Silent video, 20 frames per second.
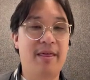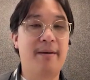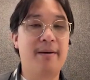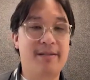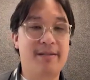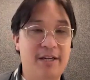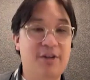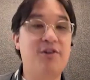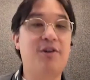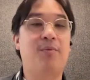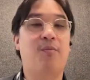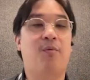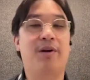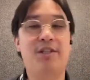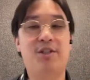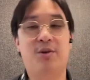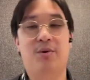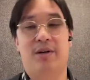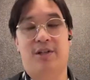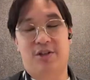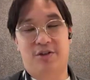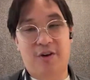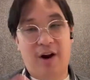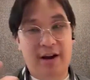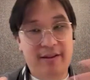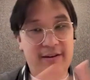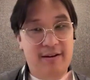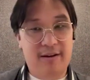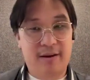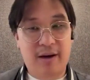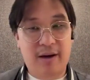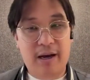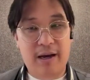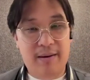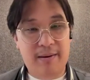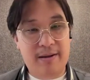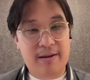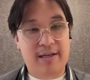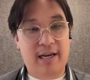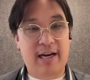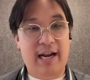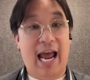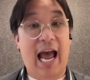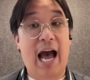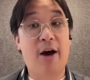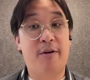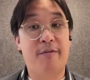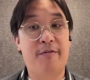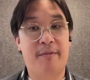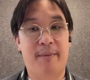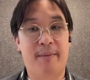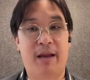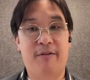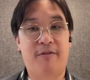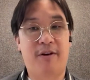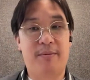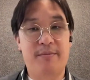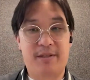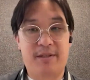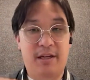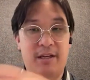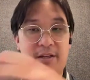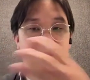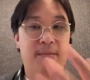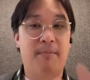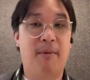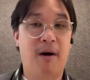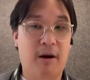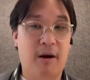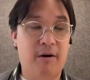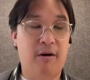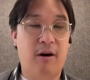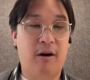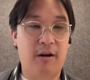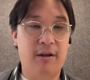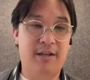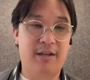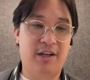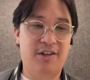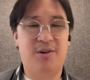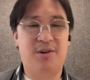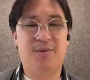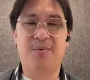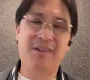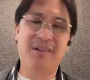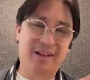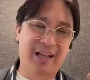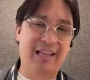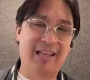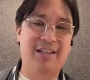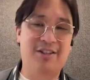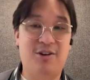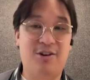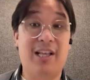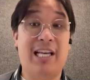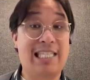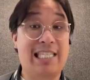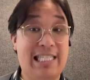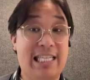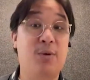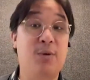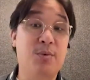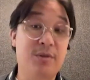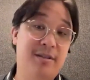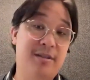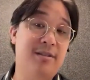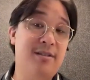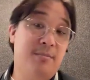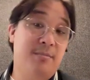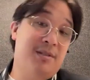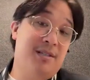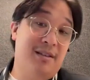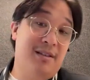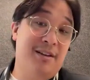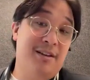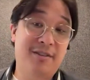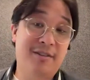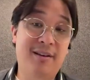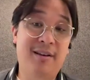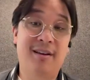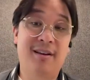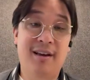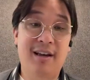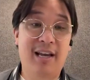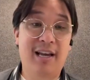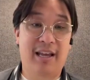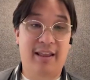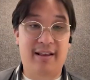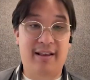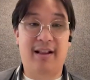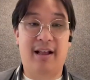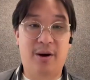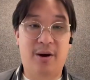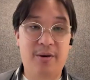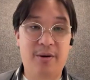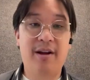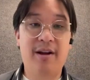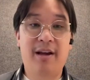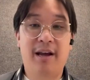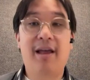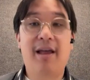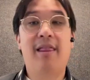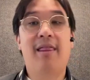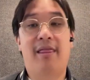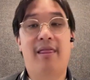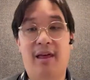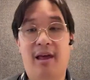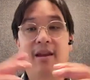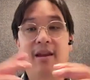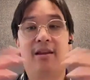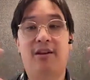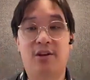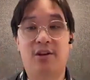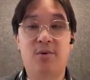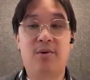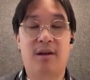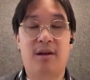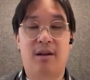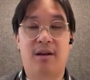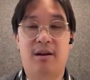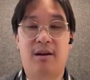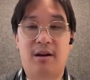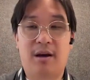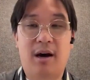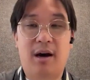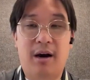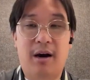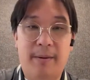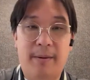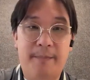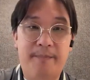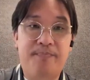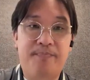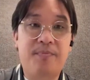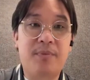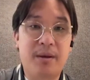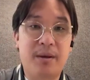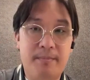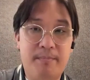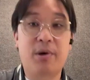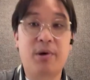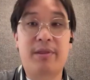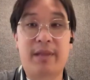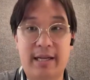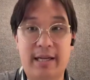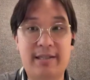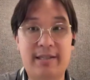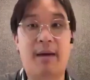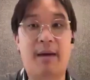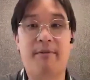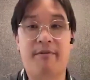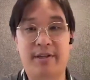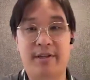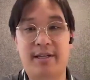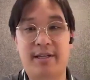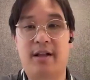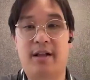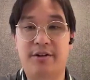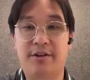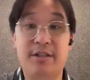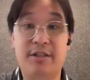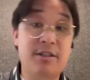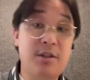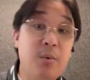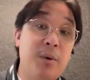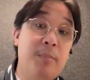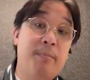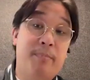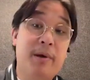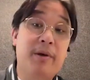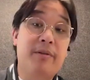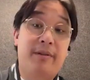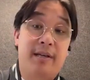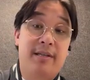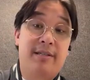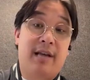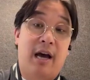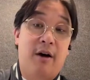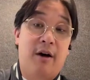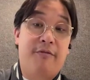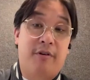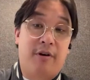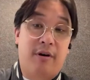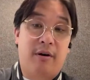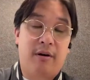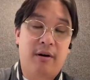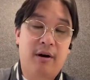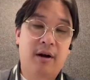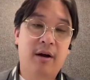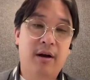essentially, once you extract the data out of the mainframes and into modern architecture, like these are like SQL systems essentially in the cloud, then you can put that type of intelligence. So we built these out for